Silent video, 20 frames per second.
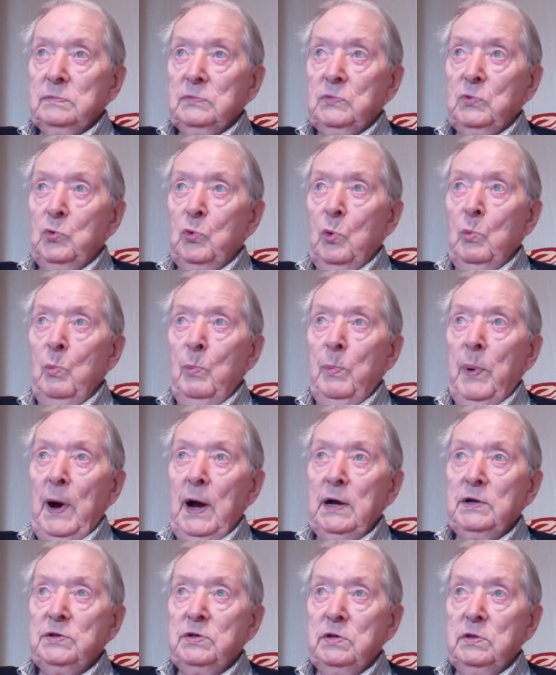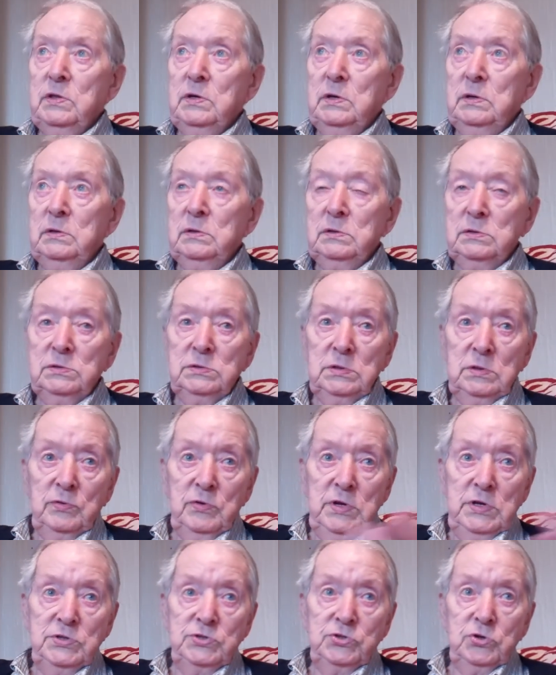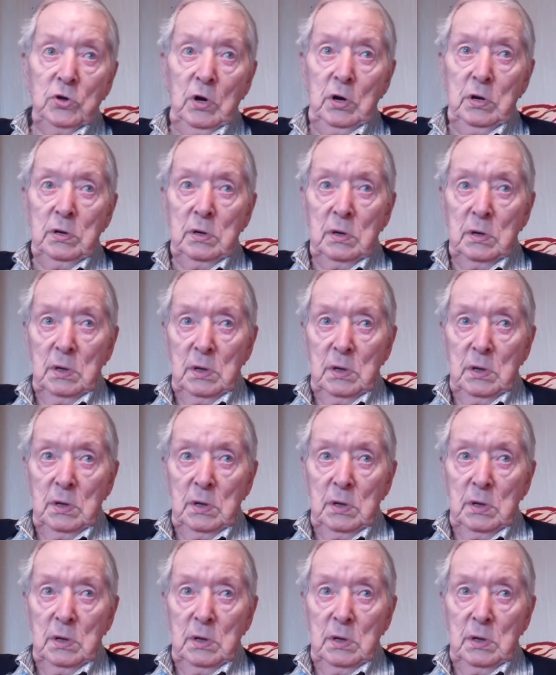going back to rejoin